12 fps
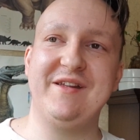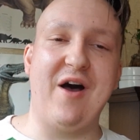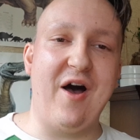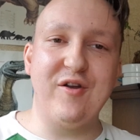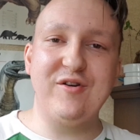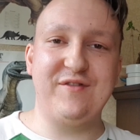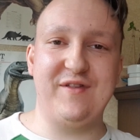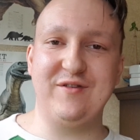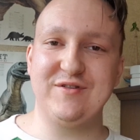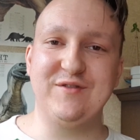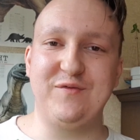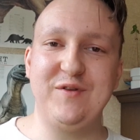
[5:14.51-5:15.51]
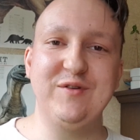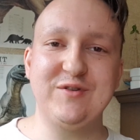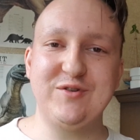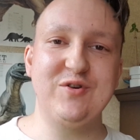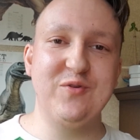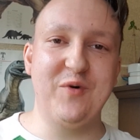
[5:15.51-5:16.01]
a hundred thousand feels
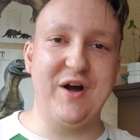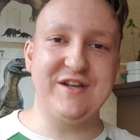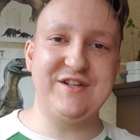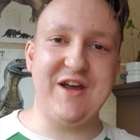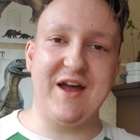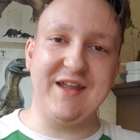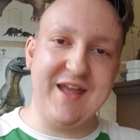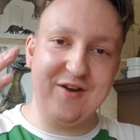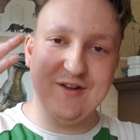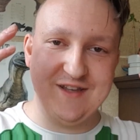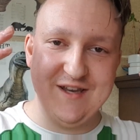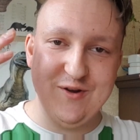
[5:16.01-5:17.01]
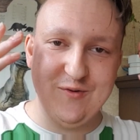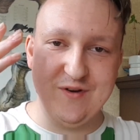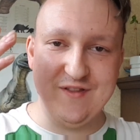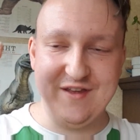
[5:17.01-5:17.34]
too much, I cannot deal with